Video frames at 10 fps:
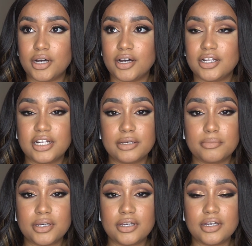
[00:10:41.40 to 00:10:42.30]
Leave
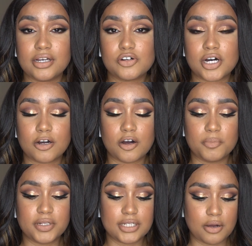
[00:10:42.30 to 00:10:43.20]
me a
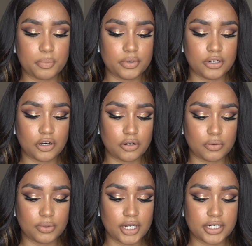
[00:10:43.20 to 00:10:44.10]
comment down below
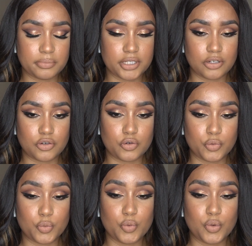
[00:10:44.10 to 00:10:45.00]
letting me know
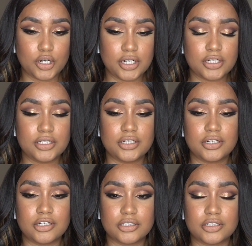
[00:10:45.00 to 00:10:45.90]
what
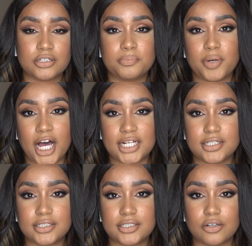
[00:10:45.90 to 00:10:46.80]
other
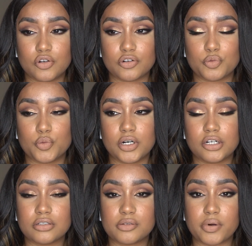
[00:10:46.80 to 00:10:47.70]
palettes or what
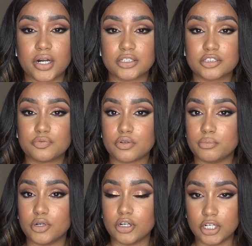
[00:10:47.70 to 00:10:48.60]
other products from
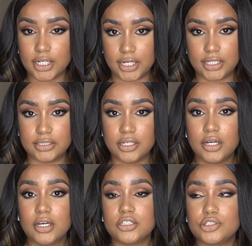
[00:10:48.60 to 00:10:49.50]
her line
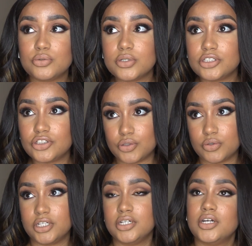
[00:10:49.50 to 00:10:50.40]
you
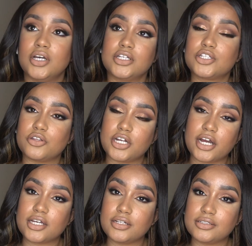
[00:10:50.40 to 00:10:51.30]
enjoy, so that I
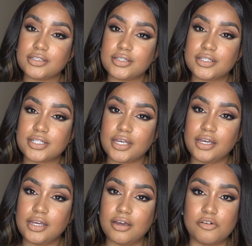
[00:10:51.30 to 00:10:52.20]
can
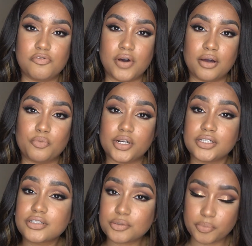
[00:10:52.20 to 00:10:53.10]
see if I'm
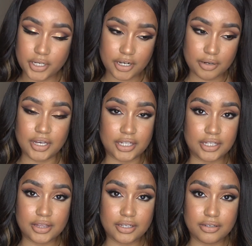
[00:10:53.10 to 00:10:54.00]
willing to pick up
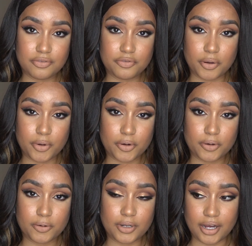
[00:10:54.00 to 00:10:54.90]
anything from
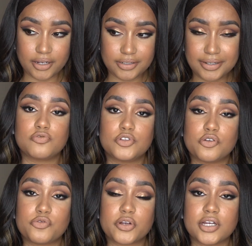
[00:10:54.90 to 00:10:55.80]
her line.
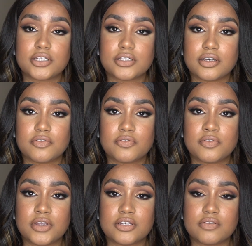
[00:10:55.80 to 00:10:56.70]
Don't forget to give
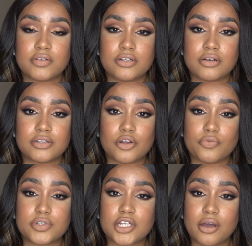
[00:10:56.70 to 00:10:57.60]
this video a
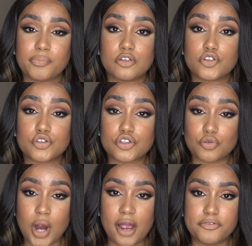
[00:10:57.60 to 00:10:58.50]
thumbs up,
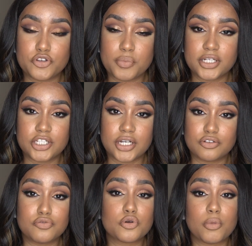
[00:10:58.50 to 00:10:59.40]
subscribe to my channel
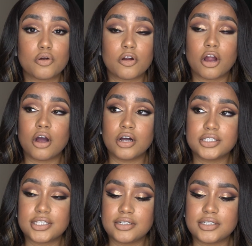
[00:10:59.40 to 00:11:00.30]
for more
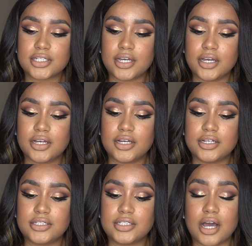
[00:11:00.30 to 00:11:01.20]
content,
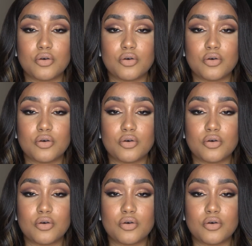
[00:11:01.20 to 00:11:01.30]
and I